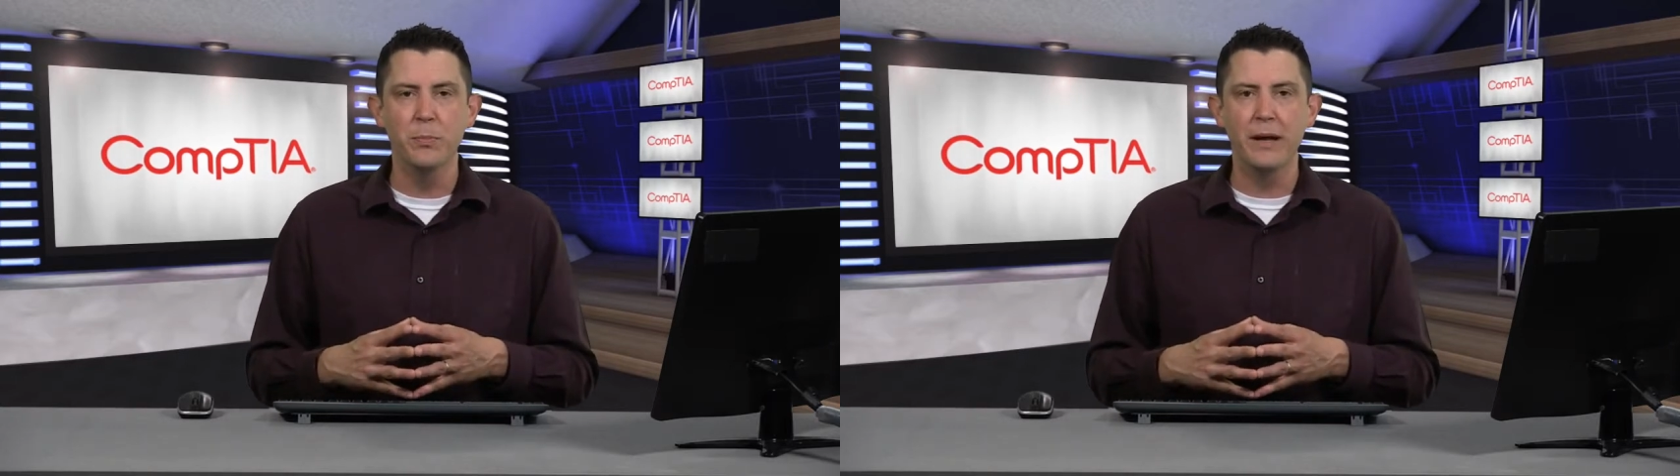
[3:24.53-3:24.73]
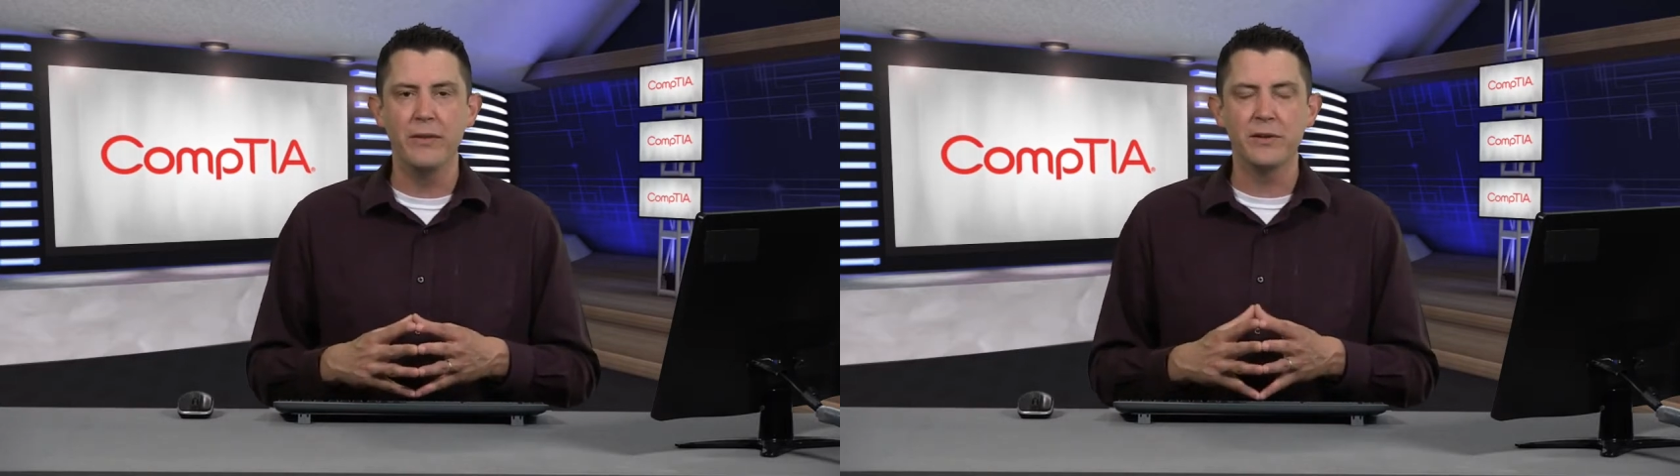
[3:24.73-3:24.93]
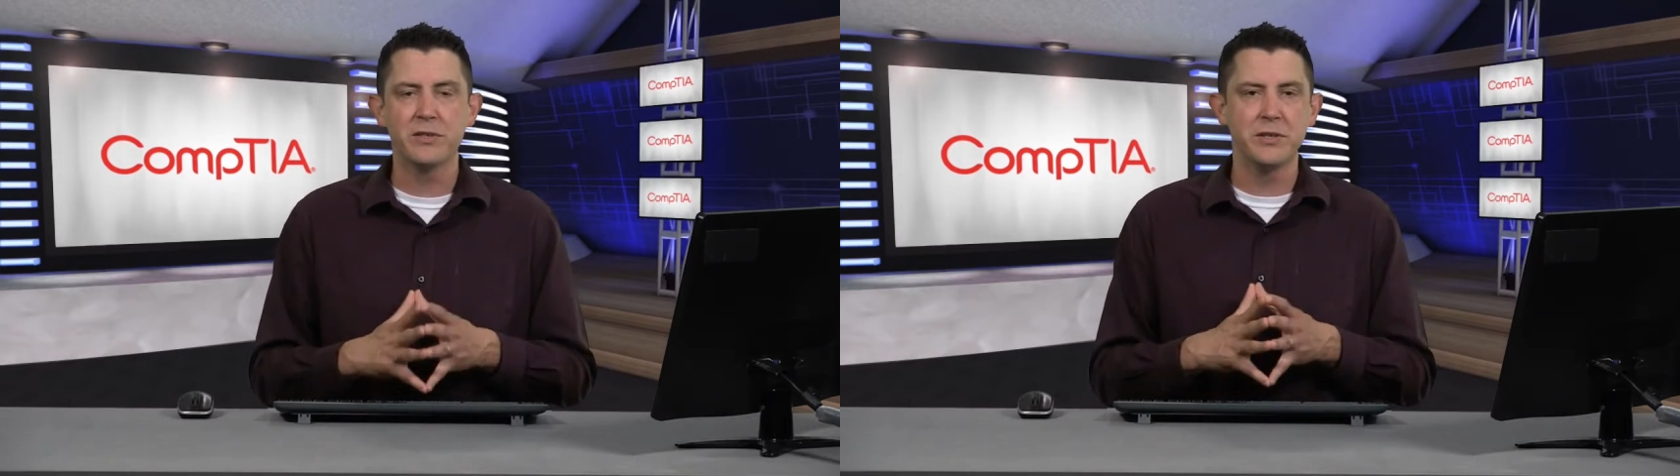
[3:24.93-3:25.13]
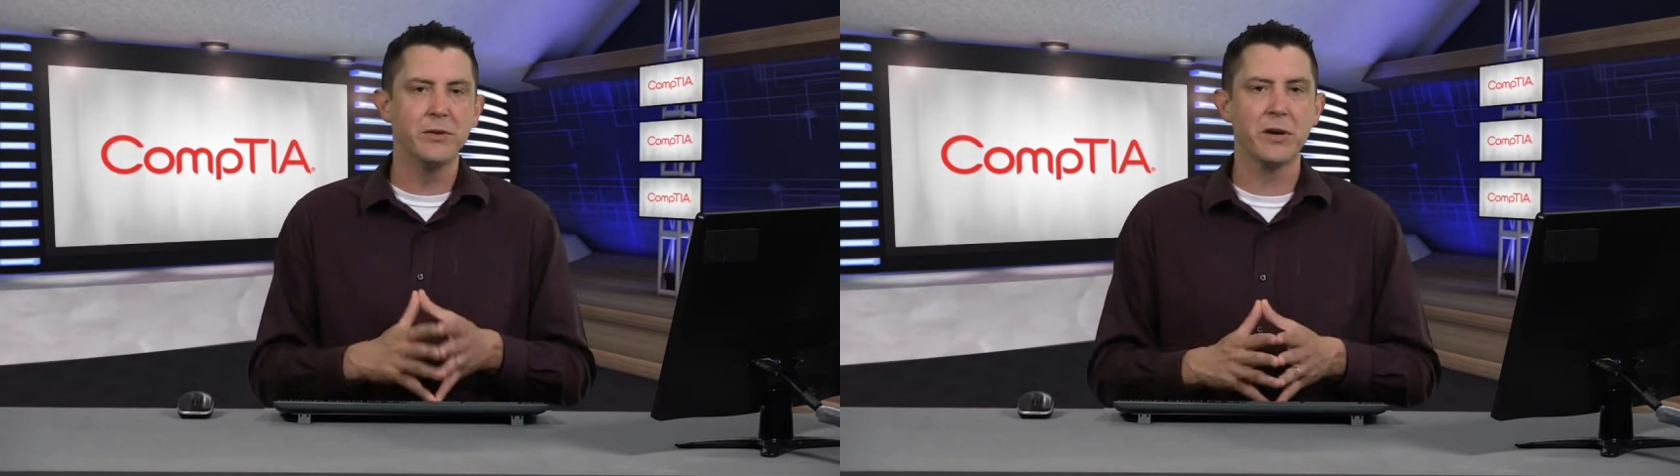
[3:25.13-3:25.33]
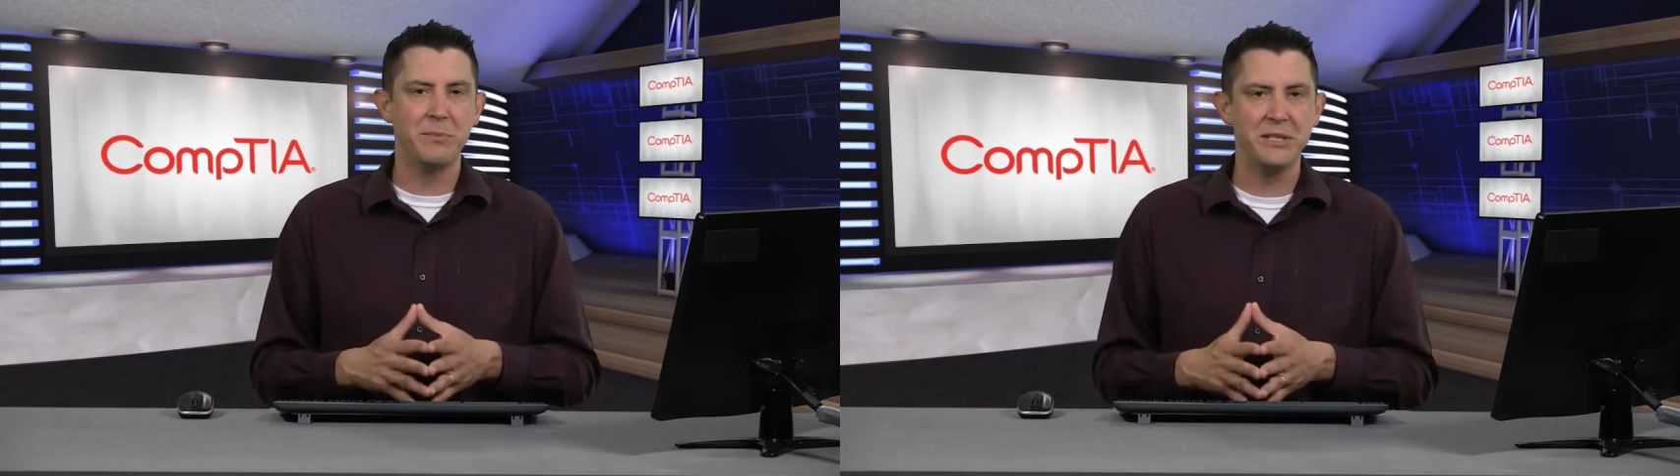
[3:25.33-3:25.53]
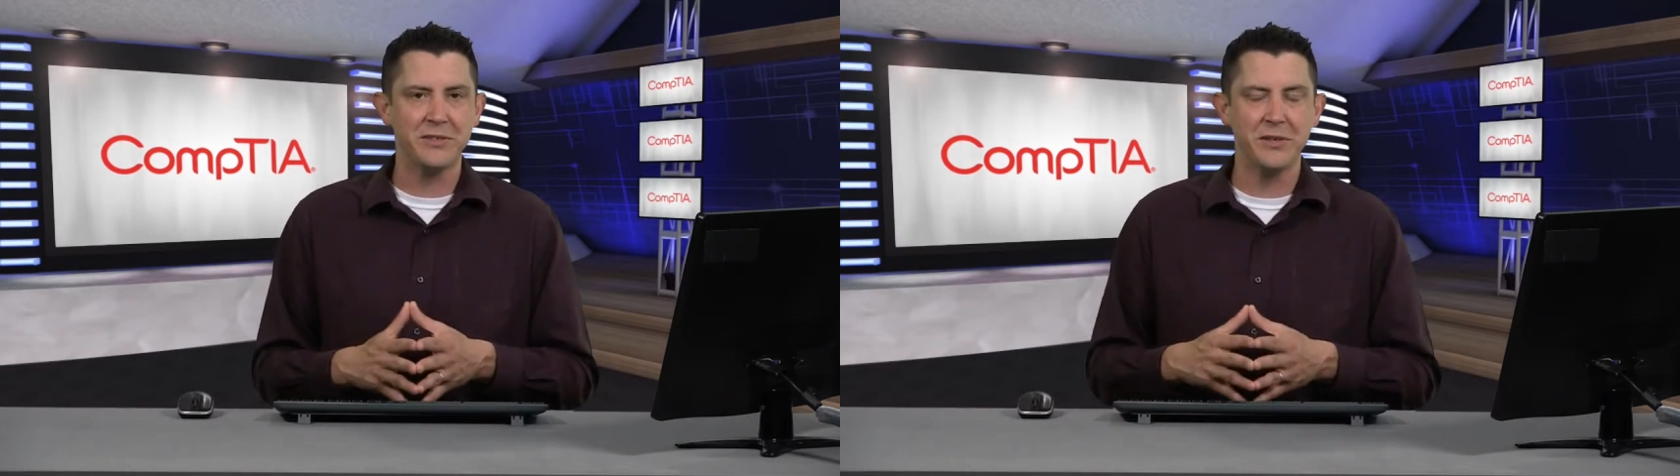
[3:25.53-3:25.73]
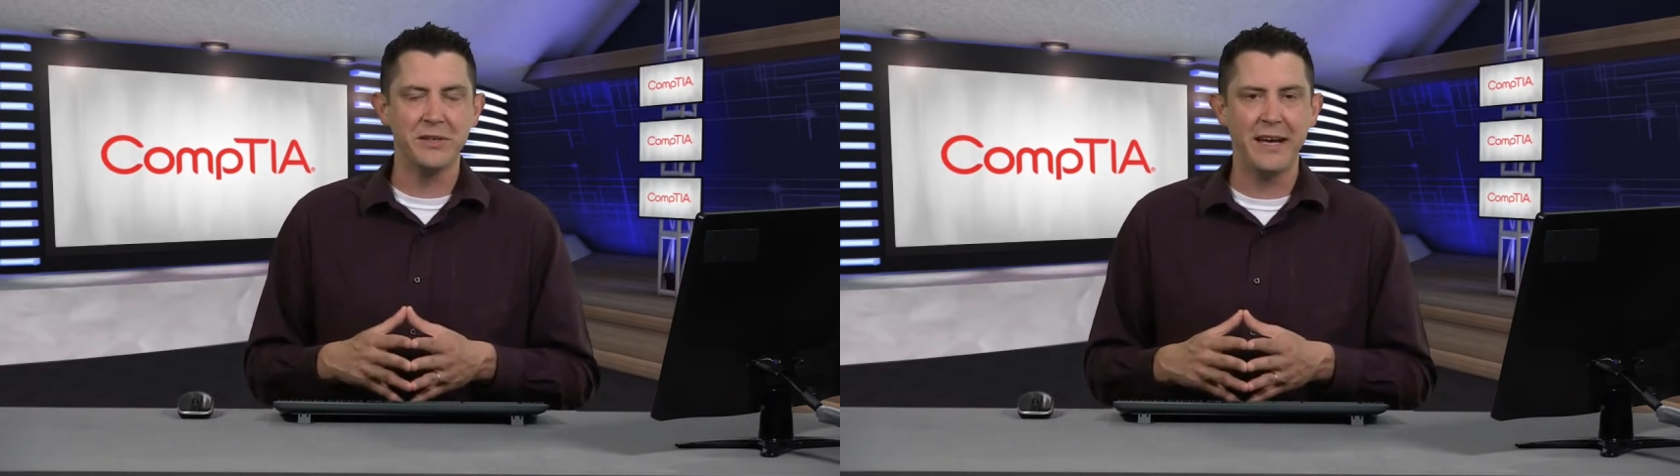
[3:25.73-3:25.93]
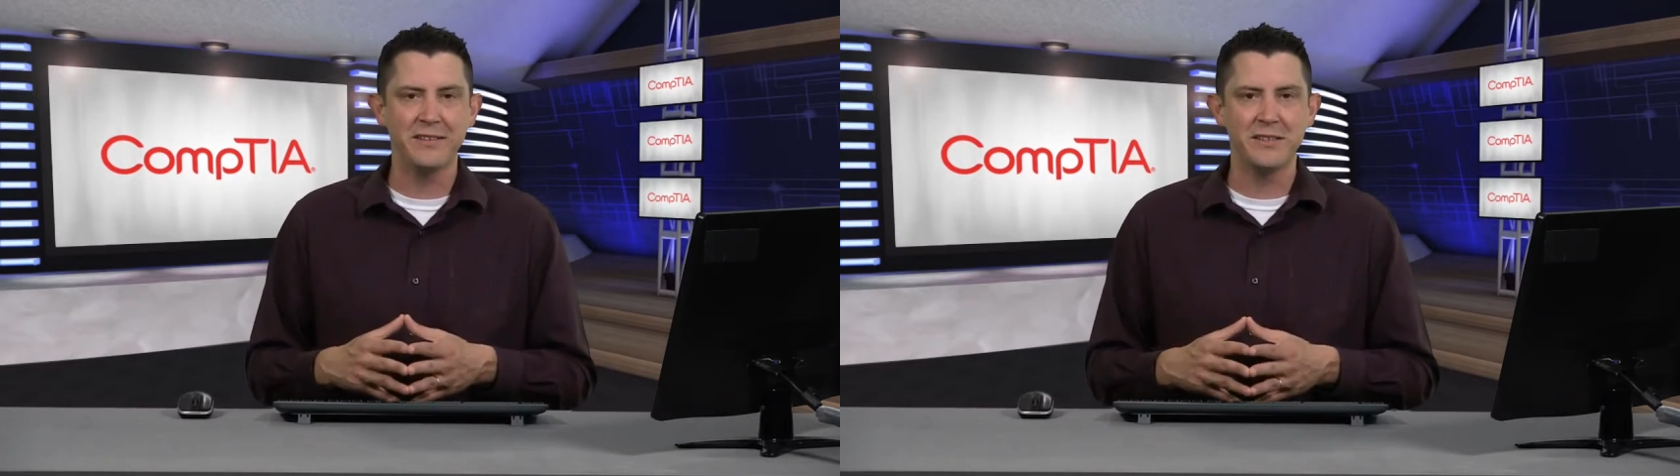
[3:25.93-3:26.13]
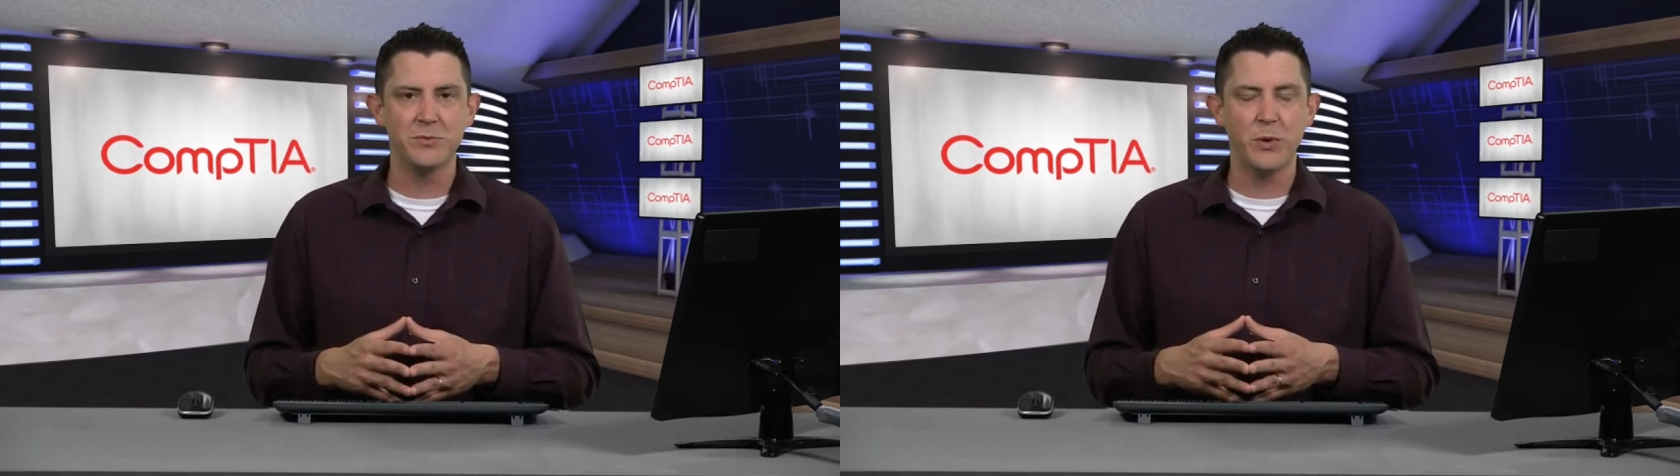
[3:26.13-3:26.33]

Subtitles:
but there still are going to be certain cases